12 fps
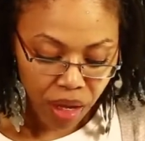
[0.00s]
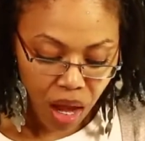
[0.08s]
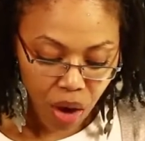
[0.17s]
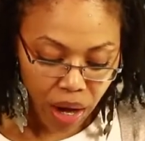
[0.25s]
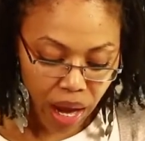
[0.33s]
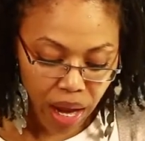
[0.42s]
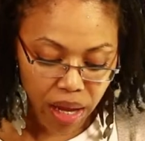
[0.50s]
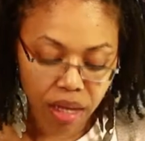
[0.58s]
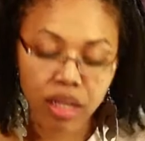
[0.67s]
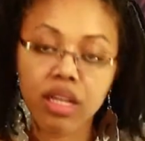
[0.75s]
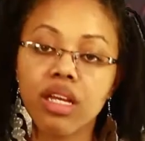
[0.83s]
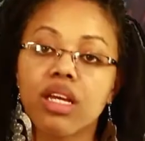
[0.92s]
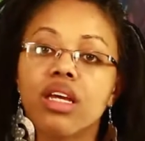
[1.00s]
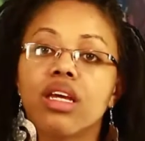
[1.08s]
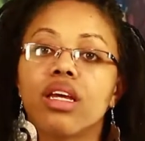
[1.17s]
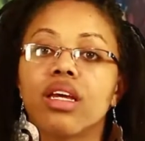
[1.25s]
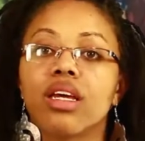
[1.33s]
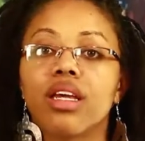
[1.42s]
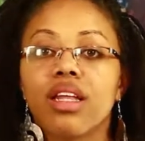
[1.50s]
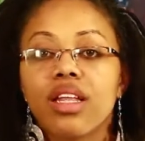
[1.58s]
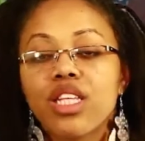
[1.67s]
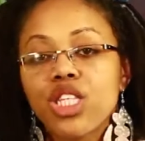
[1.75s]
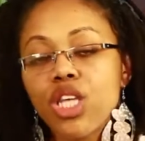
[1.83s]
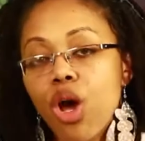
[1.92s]
Okay,
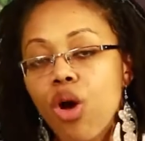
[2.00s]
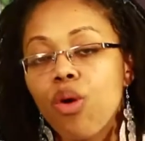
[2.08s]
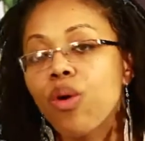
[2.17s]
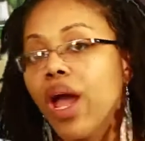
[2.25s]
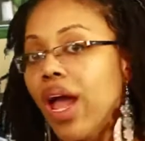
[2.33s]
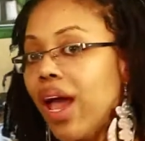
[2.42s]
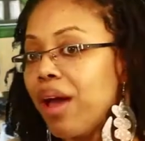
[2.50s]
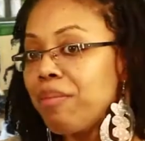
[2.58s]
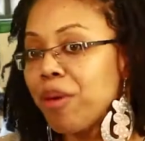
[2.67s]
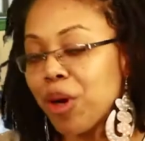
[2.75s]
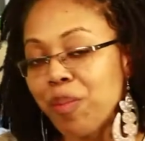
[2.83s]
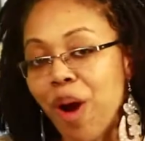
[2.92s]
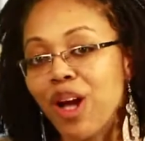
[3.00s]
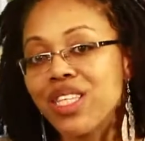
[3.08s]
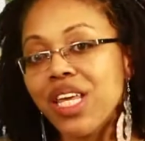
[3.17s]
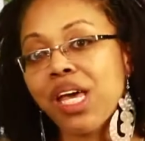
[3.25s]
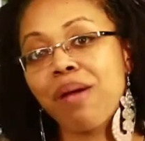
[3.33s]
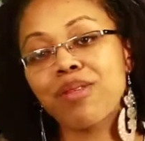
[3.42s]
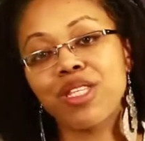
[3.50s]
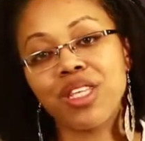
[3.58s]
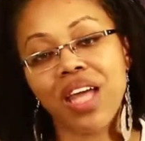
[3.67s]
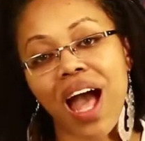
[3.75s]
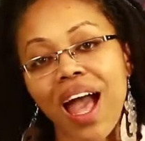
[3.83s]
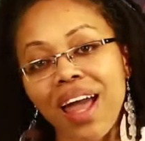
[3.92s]
so Bonaparte comes into
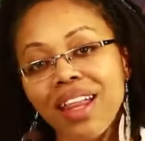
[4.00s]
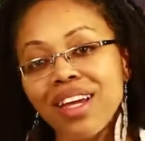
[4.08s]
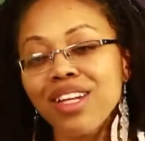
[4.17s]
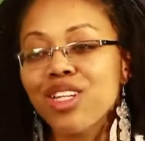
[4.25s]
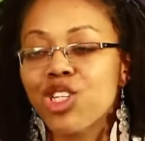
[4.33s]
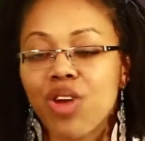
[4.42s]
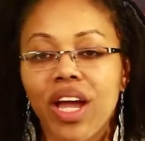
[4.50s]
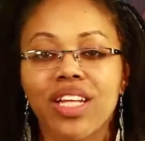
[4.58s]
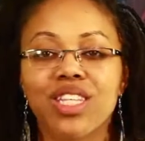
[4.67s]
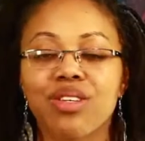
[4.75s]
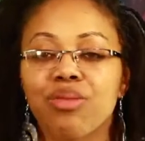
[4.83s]
the island trying to